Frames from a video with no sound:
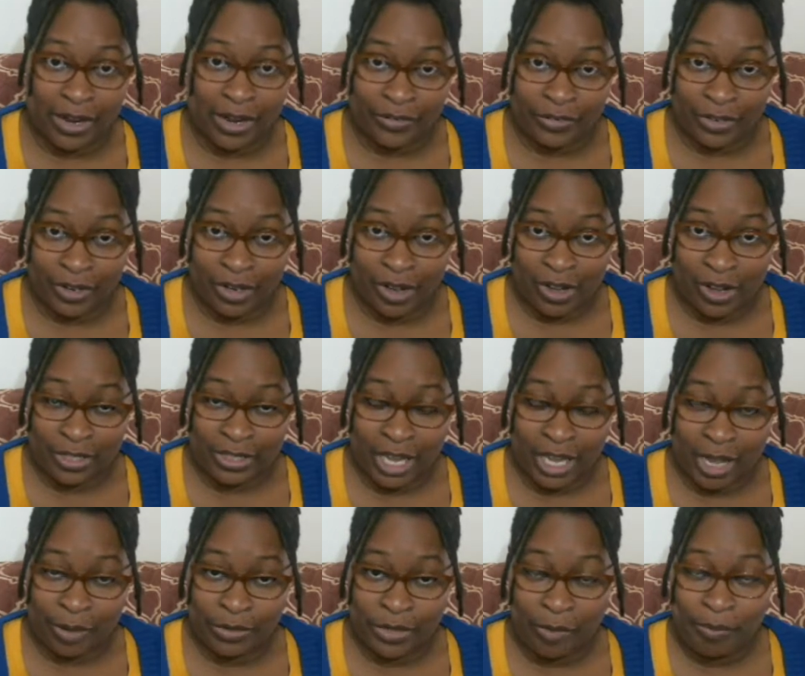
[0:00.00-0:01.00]
it for a long
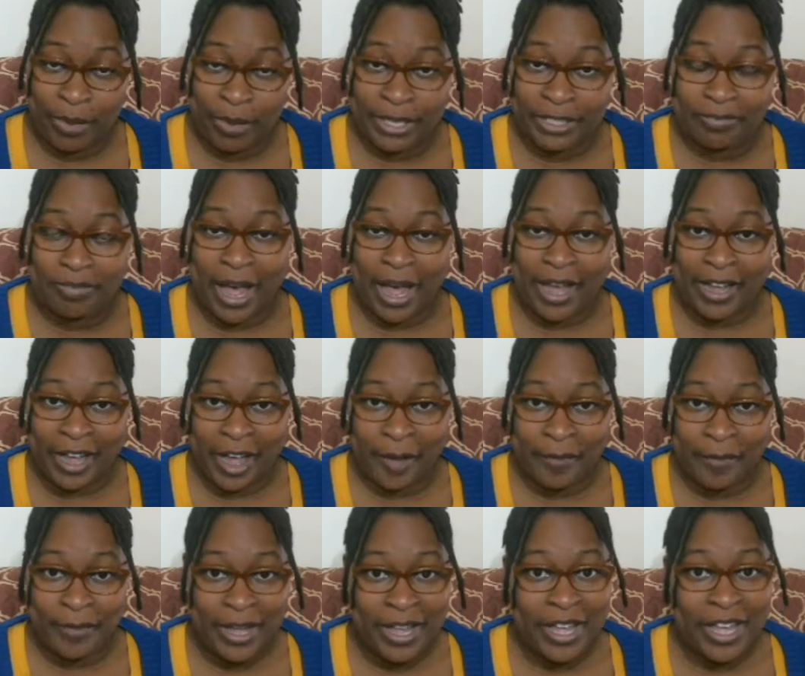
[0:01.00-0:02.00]
time. So I picked it back
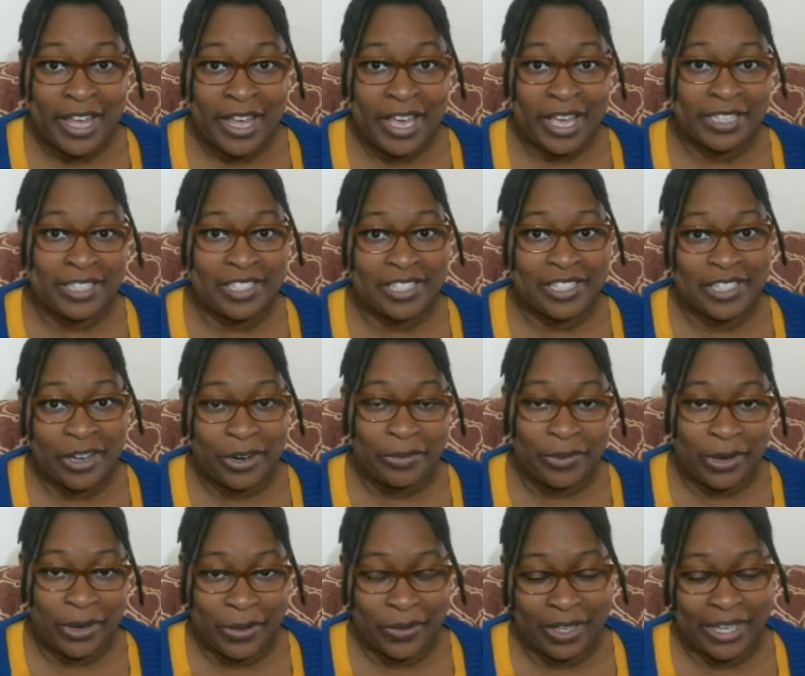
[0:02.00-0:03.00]
up. It's slow
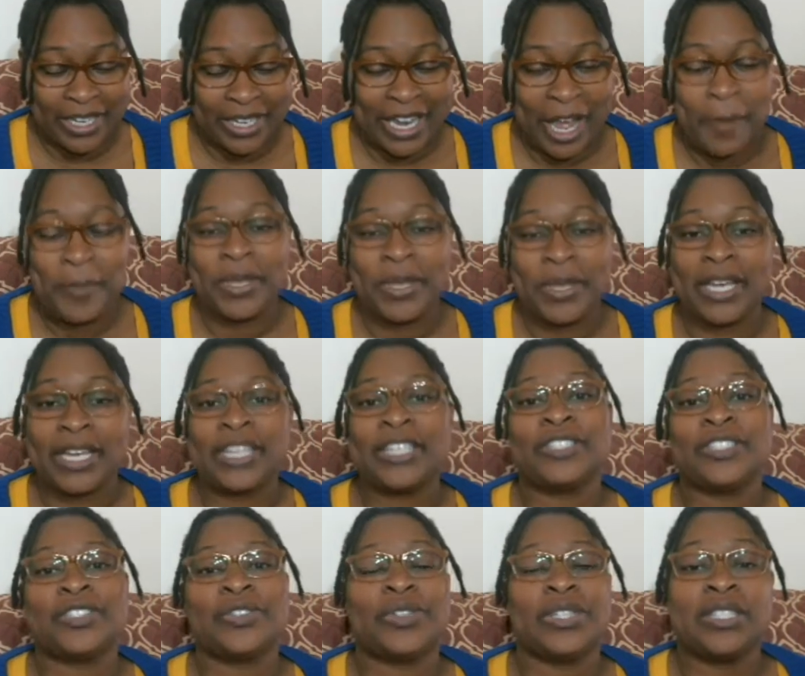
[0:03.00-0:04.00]
rolling. I'm getting
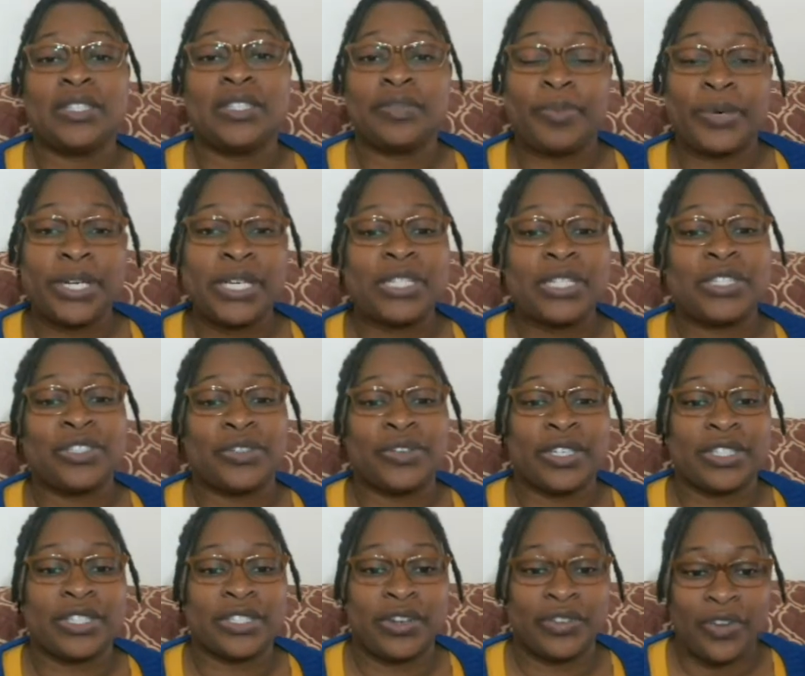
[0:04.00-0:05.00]
into it. It's a pretty good story
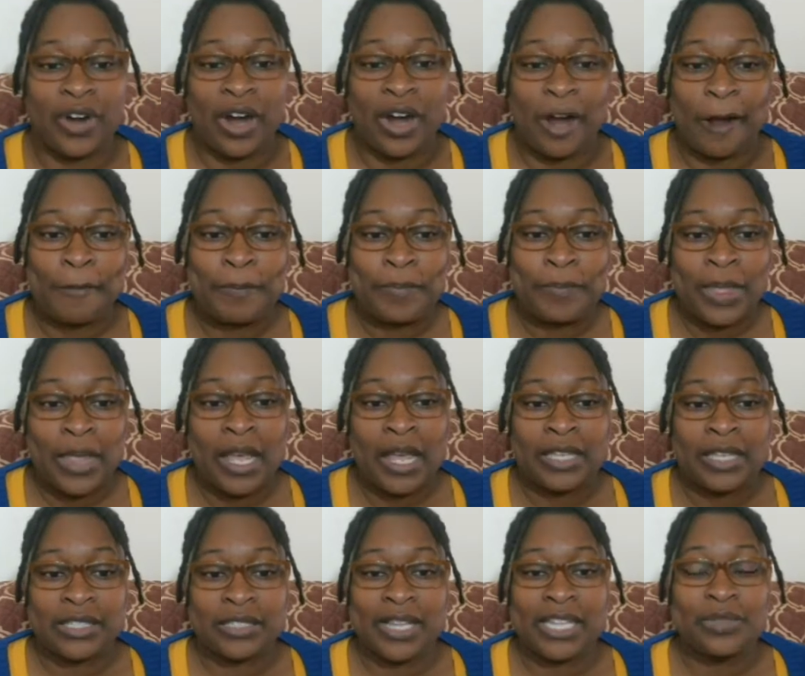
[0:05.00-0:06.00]
so far.
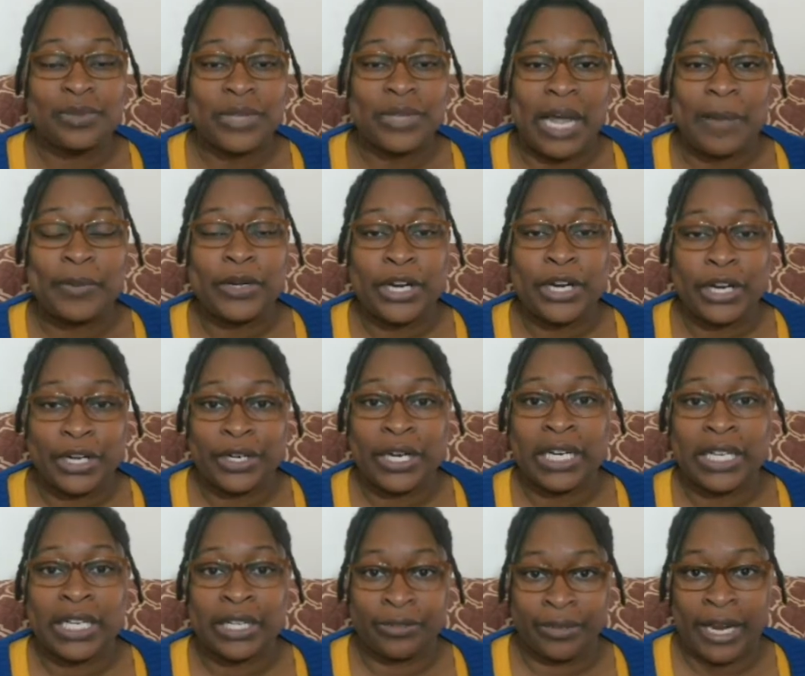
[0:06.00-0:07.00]
So that's what I'm
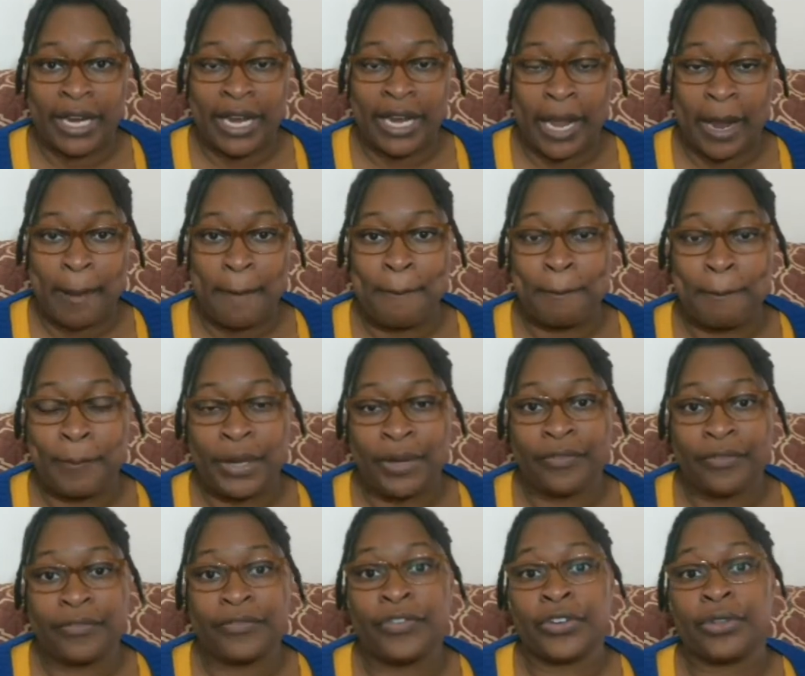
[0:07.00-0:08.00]
currently reading.
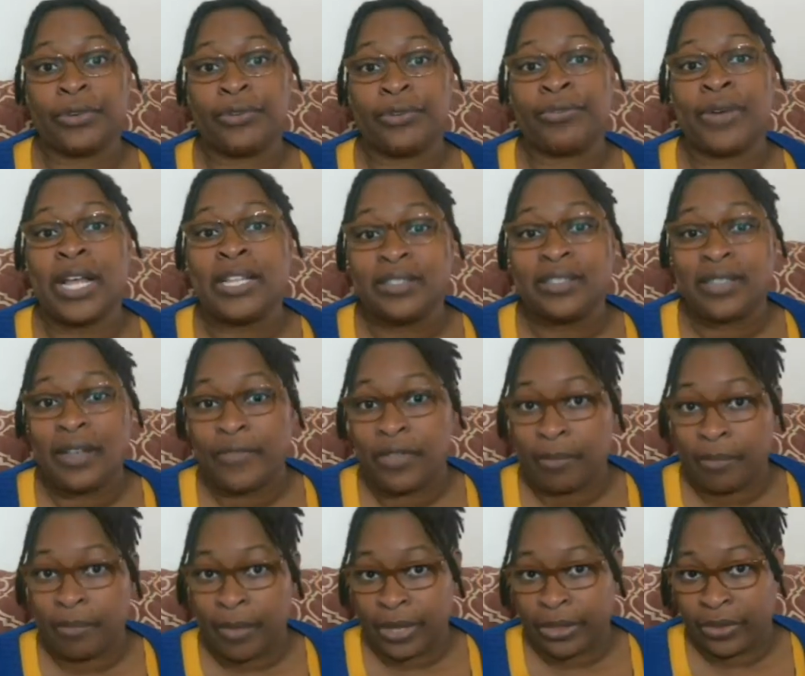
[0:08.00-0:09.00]
But for the rest of the
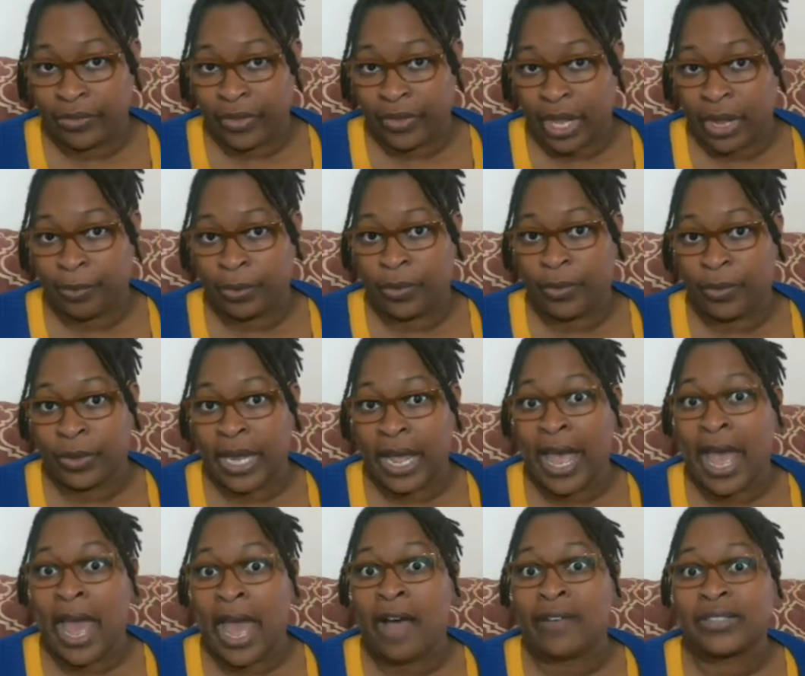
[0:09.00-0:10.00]
month of April, what I
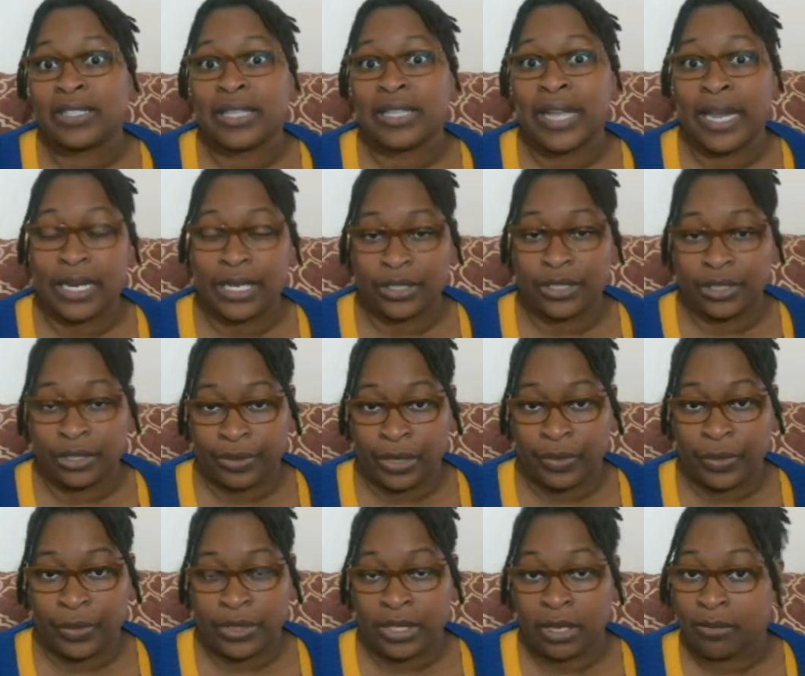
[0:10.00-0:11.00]
have slated to read,
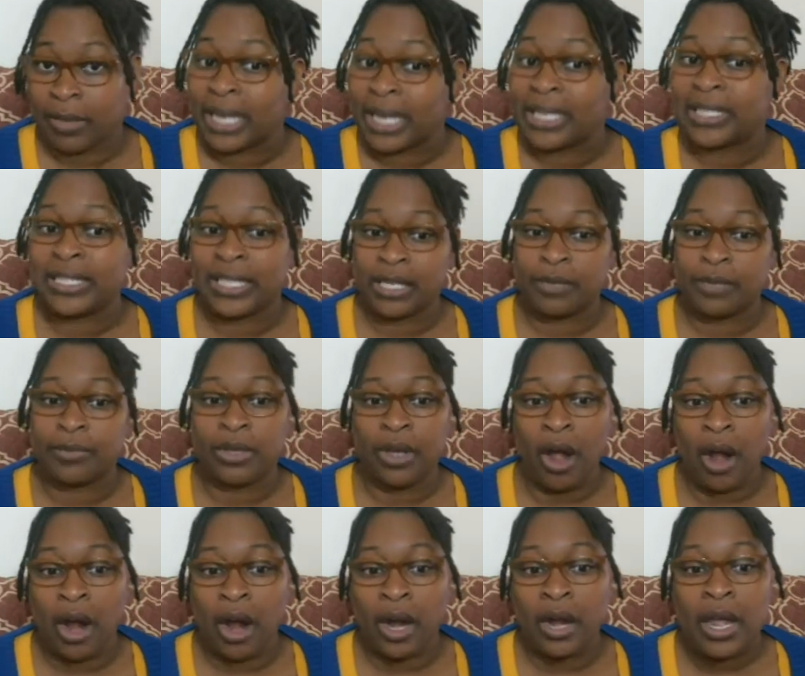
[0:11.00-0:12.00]
what's on my T B
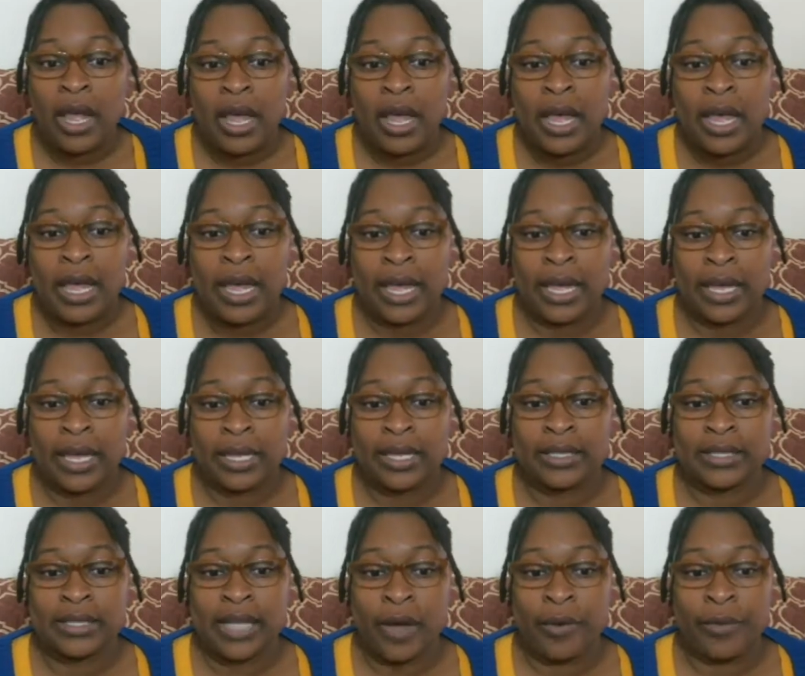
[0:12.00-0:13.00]
R,
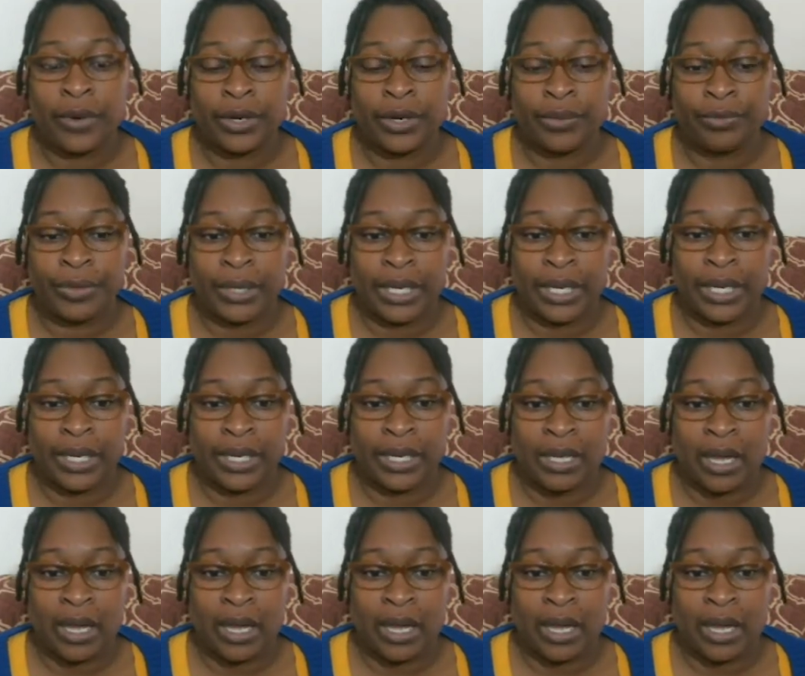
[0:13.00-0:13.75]
is I want to read